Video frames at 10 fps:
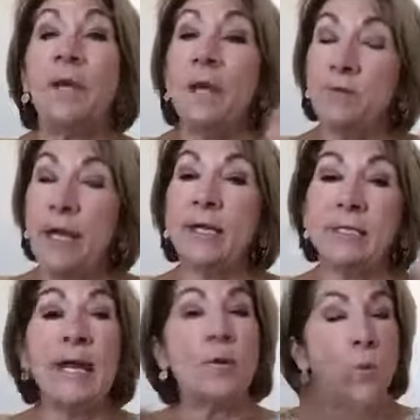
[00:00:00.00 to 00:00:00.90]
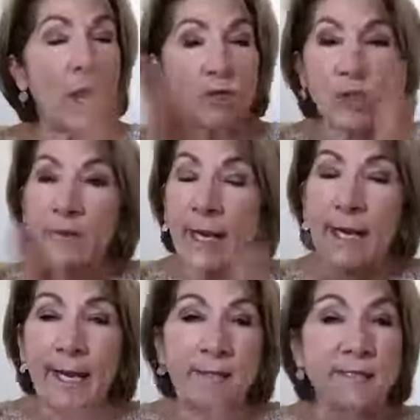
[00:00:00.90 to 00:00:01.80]
They can take, wash their
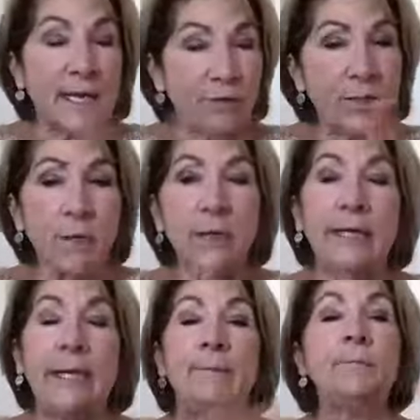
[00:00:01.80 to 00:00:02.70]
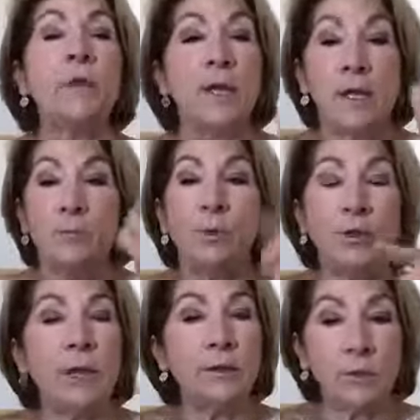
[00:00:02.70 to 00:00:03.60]
hands, get them clean, put
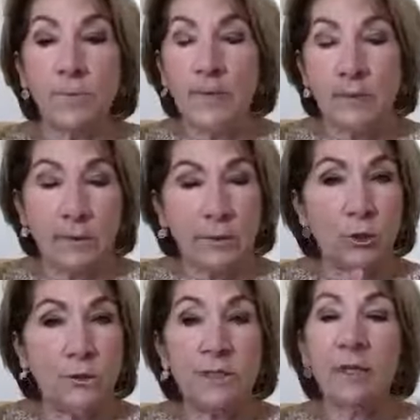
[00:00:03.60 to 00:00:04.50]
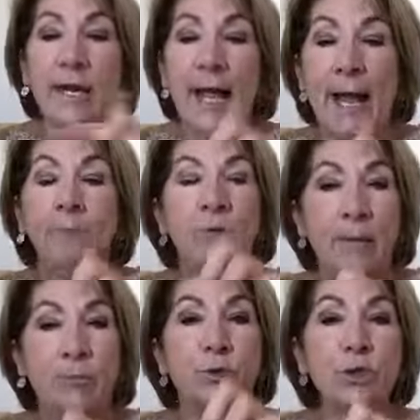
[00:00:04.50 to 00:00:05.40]
a little bit, the littles in the cap, they
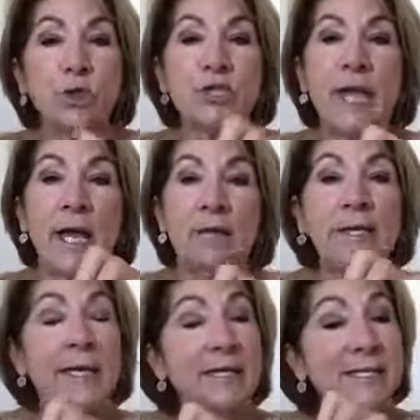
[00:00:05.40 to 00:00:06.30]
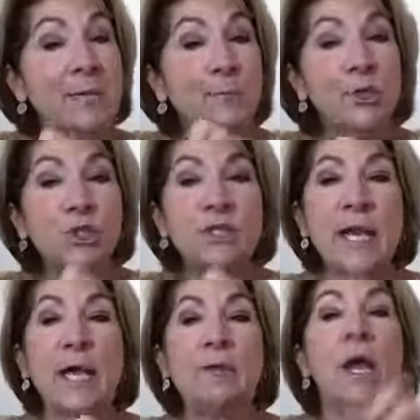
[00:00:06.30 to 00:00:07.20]
pushed down. And again, as I pushed
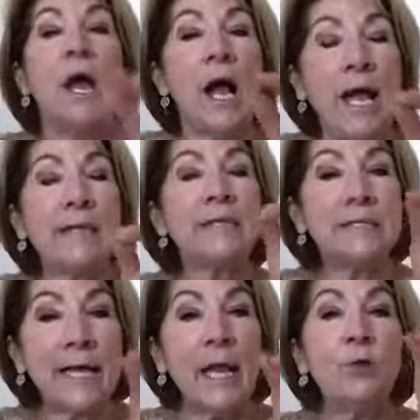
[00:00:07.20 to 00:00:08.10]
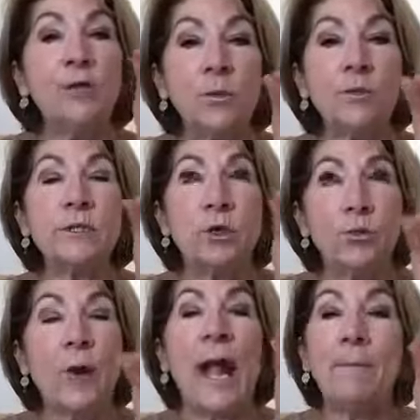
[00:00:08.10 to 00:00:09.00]
down, I could tell that it was
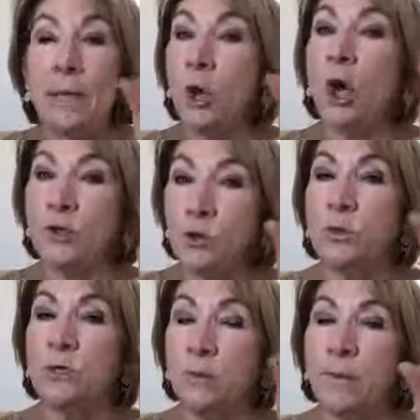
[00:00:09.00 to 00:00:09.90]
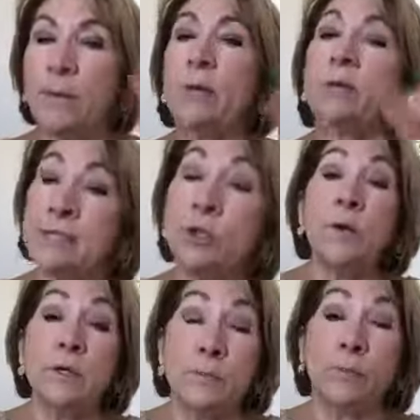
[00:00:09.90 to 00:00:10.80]
grabbing onto it a little bit better because I knew
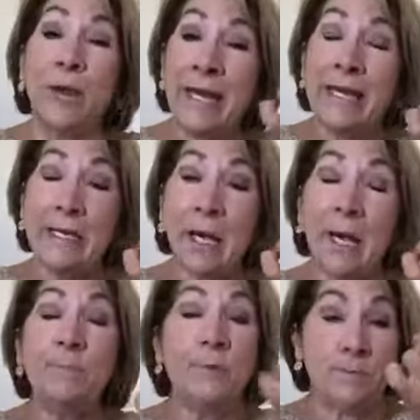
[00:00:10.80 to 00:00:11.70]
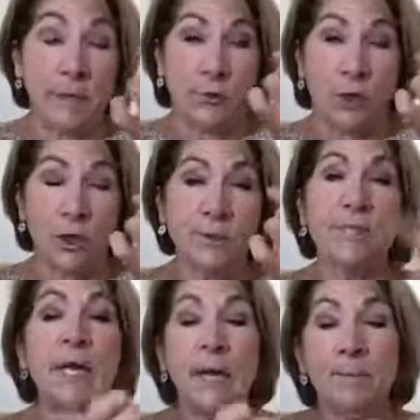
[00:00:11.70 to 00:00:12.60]
breaking up the minerals,
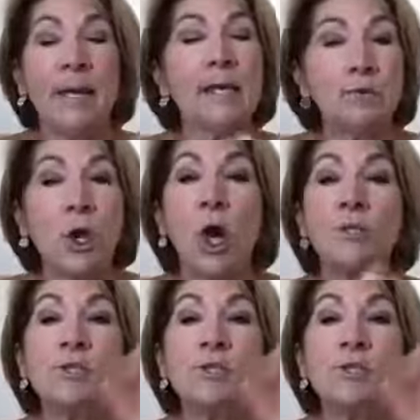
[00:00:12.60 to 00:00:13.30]
but I was also